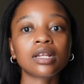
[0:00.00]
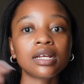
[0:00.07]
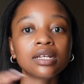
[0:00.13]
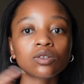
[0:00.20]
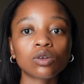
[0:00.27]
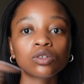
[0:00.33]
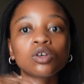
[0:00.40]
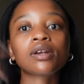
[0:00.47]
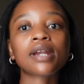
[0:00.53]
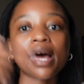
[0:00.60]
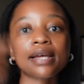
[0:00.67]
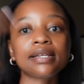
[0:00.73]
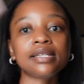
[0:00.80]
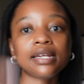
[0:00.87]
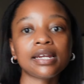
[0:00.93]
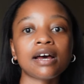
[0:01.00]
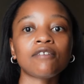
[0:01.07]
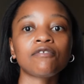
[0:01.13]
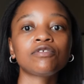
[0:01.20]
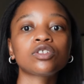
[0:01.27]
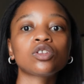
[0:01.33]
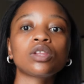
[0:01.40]
is also nice
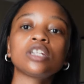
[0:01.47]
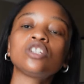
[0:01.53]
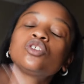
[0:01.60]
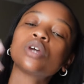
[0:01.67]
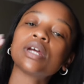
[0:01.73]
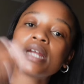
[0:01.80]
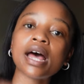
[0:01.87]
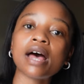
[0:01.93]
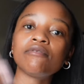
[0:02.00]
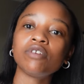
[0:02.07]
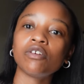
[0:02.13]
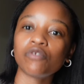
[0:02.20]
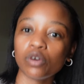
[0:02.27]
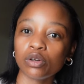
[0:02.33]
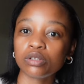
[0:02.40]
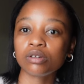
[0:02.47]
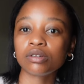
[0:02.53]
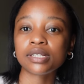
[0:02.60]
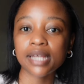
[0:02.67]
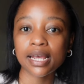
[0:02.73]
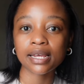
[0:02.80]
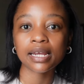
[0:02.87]
enough so that you can have your photos
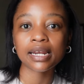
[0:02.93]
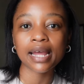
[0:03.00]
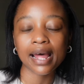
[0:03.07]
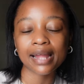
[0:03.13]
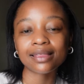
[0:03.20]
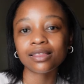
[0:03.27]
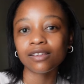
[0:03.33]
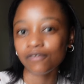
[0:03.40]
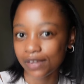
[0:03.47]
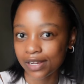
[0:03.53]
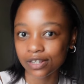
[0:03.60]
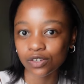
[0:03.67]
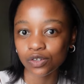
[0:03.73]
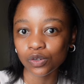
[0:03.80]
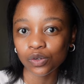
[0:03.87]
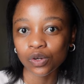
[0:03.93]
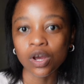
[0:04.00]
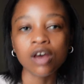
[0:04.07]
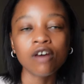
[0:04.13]
taken at the venue,